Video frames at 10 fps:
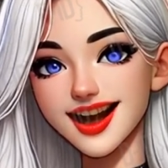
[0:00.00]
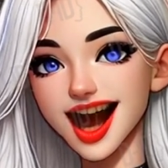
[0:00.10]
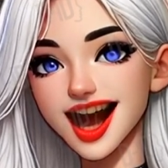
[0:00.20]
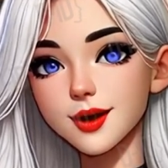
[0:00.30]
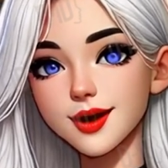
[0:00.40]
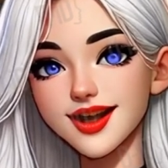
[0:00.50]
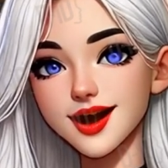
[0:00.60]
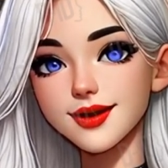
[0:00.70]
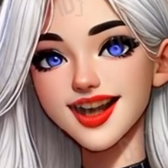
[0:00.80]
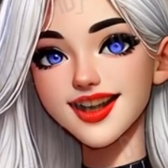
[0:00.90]
And
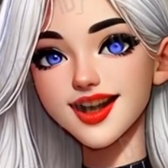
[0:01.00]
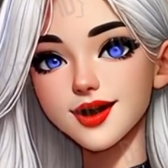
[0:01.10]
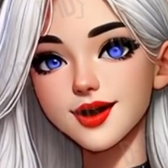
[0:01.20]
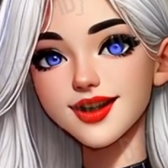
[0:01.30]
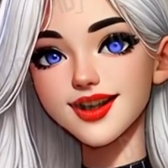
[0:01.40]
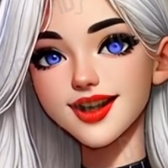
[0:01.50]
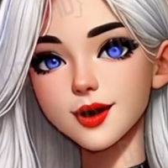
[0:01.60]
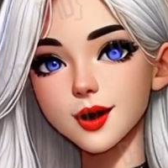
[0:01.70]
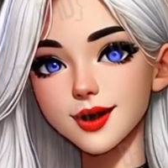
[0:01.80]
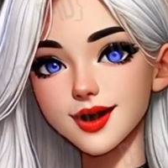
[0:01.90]
without this clause,
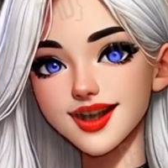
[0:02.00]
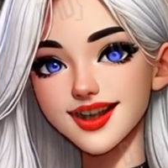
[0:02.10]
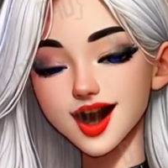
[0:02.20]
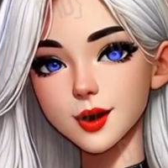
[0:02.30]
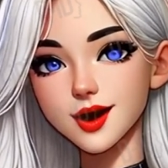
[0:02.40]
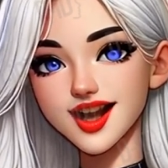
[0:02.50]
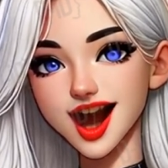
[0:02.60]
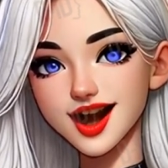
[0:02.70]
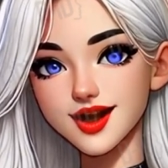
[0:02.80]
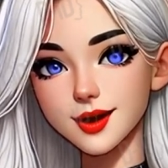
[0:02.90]
we wouldn't know which
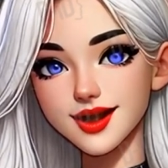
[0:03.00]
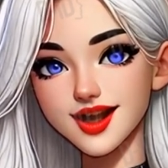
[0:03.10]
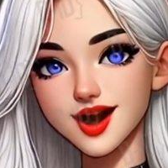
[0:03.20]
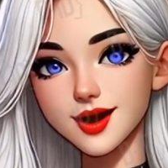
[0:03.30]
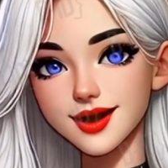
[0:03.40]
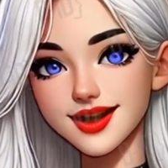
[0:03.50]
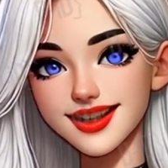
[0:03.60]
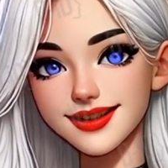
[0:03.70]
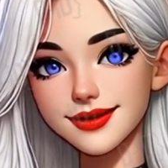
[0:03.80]
house was sold.